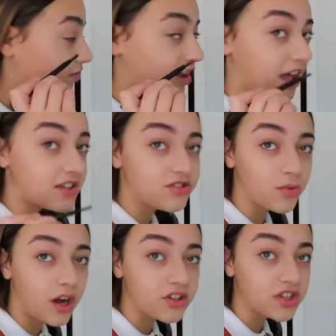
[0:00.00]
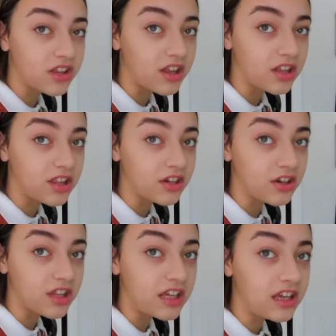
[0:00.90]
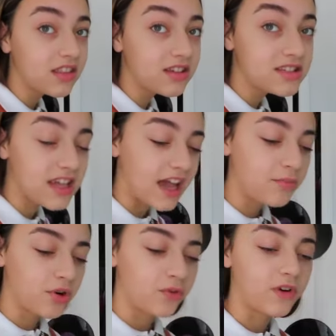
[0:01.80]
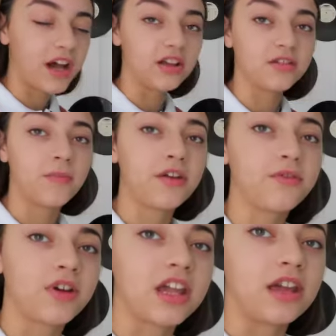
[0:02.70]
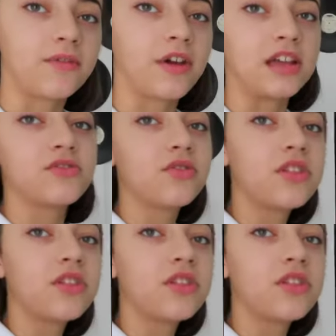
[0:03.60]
realized you're watching like literally the side profile of my freaking face through